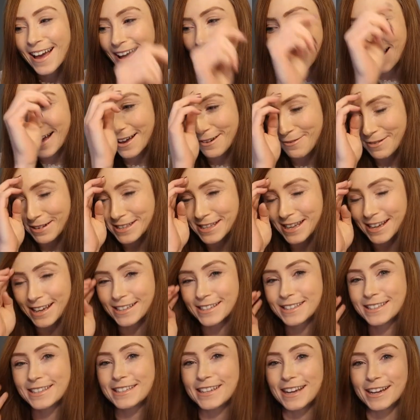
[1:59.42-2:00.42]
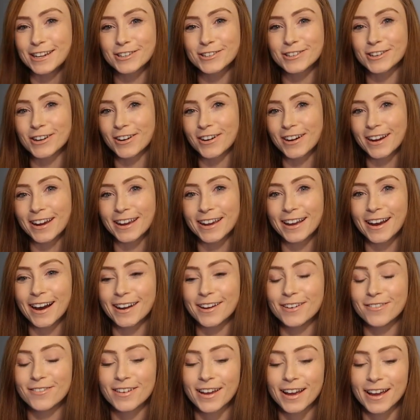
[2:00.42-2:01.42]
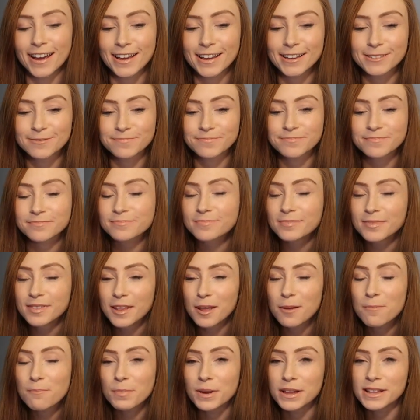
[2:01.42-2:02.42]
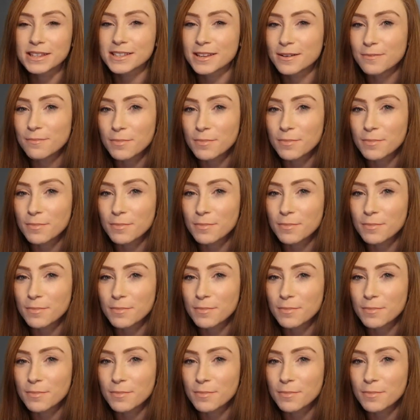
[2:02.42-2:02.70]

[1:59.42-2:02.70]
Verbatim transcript: It's like a stationary kind of like bits